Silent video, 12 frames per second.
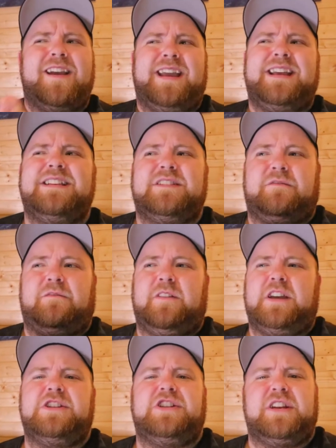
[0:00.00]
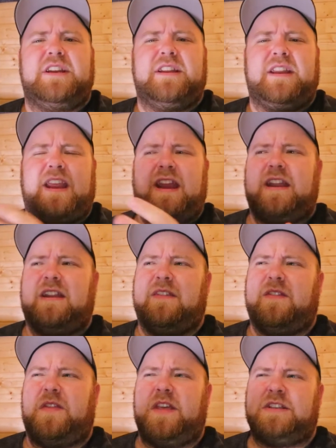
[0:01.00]
is Vision in
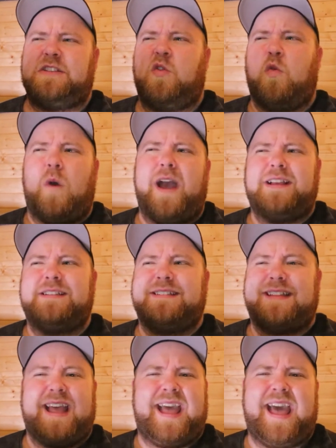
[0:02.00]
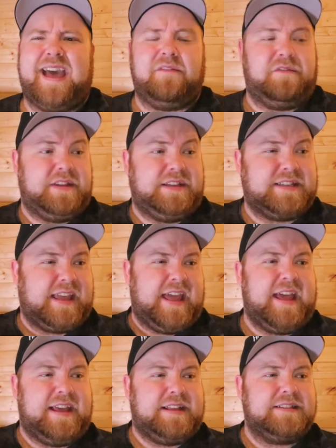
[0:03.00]
this quest to have these
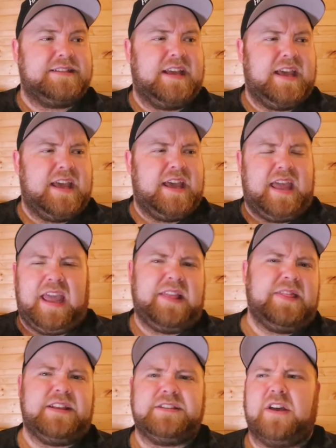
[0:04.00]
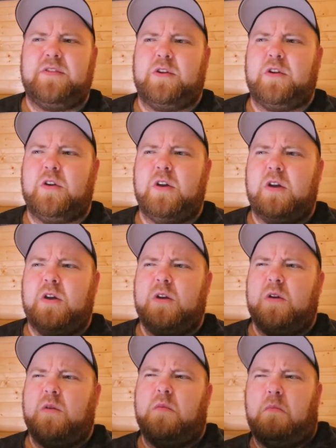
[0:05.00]
kids? In these other
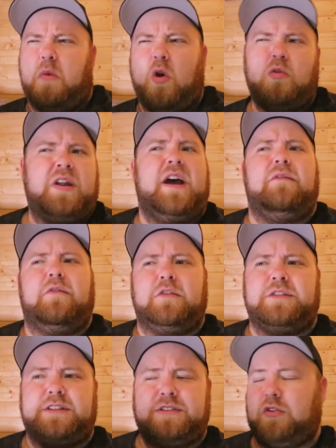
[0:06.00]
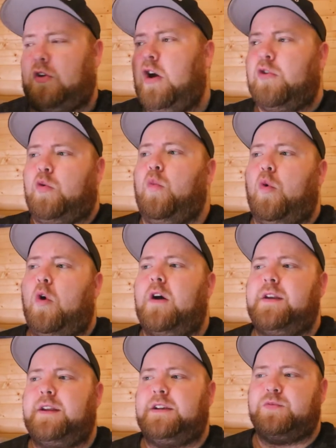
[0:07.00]
multiverses, there are other
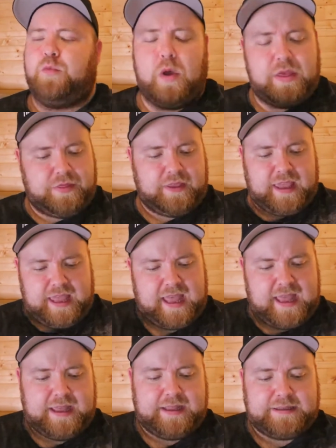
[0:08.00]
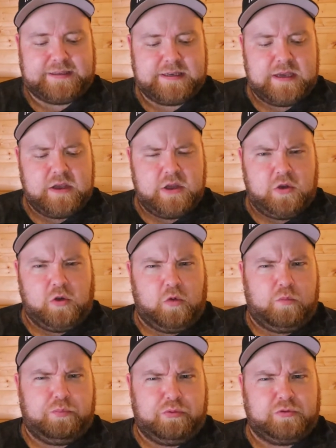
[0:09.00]
Wandas with kids
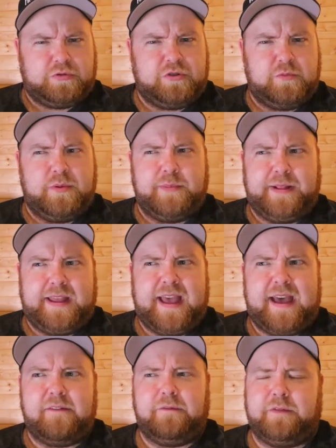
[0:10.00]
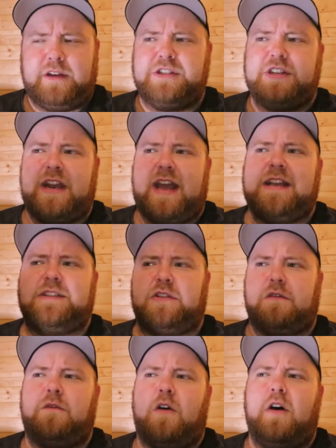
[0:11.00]
who presumably have Vision as
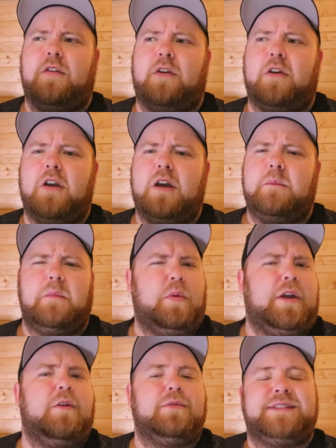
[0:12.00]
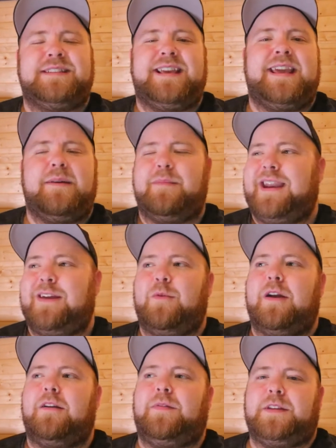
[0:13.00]
their father, but we don't see him
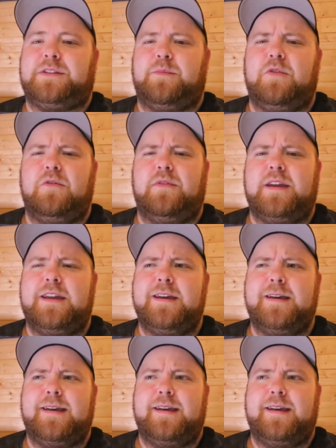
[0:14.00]
anywhere in this movie.